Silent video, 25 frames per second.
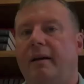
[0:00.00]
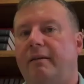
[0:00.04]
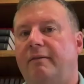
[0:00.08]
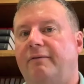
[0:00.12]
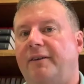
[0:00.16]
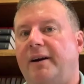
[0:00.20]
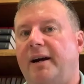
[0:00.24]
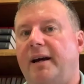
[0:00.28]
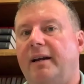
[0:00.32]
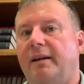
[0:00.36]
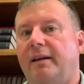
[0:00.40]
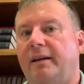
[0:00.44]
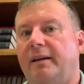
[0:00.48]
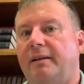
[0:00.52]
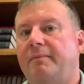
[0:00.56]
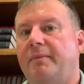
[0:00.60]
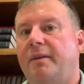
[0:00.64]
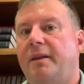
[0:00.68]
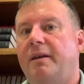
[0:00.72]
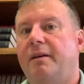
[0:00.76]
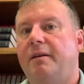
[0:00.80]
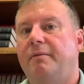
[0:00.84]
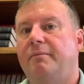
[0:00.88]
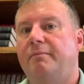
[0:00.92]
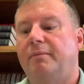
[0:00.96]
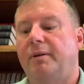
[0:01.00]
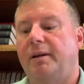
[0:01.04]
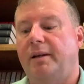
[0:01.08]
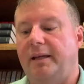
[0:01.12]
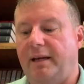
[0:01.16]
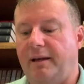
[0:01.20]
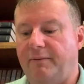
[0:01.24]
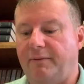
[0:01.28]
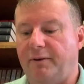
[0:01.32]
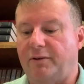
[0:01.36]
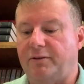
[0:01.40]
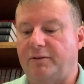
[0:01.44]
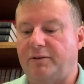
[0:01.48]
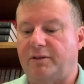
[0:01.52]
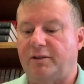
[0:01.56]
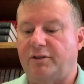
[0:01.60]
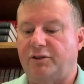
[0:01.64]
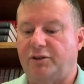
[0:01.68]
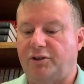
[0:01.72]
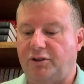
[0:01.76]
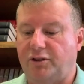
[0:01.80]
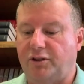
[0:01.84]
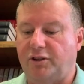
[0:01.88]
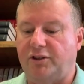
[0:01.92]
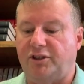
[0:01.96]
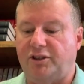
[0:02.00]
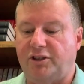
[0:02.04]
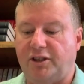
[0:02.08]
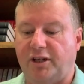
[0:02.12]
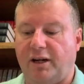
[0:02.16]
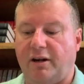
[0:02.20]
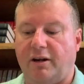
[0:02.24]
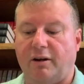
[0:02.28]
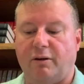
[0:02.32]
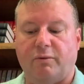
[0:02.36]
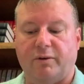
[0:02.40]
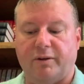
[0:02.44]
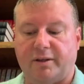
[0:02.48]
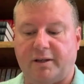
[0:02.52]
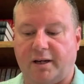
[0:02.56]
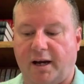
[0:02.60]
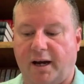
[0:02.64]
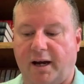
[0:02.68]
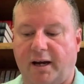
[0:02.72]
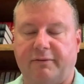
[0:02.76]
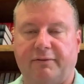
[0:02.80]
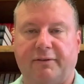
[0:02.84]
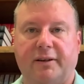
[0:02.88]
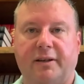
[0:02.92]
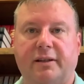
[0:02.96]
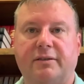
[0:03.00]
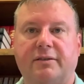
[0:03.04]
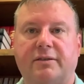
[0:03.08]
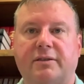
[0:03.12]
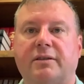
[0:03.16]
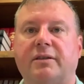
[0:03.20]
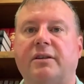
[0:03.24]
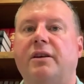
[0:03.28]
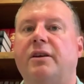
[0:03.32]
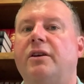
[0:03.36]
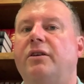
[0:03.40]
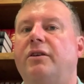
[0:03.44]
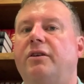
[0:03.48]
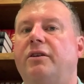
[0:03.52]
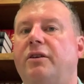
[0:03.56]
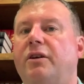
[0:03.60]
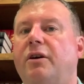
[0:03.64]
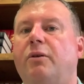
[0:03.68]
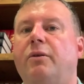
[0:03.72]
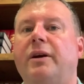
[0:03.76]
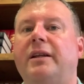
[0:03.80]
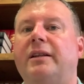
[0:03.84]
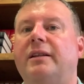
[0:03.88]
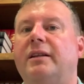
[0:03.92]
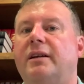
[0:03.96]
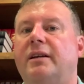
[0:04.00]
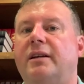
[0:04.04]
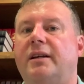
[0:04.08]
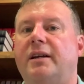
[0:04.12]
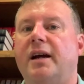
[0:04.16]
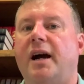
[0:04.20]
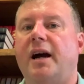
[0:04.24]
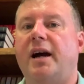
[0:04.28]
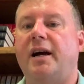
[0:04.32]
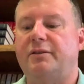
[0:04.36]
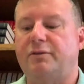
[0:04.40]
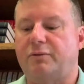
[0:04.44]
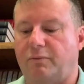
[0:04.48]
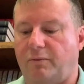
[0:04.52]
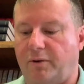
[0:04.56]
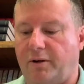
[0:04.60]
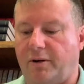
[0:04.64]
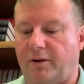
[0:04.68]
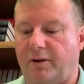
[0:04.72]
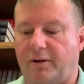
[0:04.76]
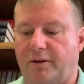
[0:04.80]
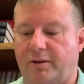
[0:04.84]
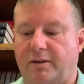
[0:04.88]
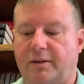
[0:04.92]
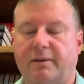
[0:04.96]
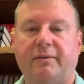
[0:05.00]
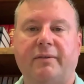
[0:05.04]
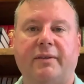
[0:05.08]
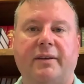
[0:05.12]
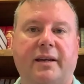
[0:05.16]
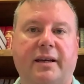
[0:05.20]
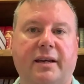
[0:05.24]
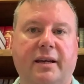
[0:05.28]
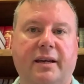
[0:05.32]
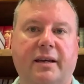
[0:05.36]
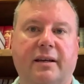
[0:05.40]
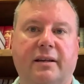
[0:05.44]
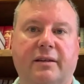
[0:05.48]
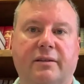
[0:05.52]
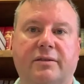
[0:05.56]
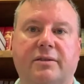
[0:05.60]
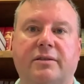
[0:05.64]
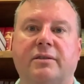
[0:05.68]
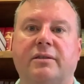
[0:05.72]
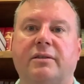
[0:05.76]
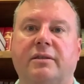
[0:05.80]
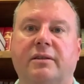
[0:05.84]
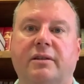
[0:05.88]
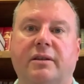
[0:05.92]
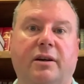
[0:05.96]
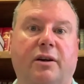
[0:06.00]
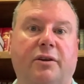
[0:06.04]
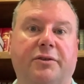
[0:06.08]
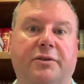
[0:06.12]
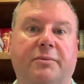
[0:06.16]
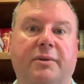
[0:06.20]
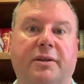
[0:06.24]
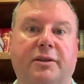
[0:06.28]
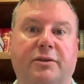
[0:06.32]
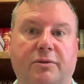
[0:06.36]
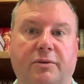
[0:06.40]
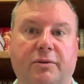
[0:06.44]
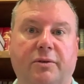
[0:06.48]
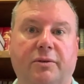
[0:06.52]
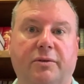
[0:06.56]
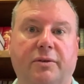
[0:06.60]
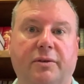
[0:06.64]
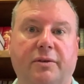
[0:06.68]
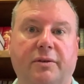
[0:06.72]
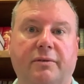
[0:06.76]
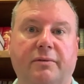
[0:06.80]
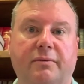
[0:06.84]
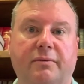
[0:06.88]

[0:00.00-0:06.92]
And finally, believers should share with confidence, knowing that God's word is the ultimate truth.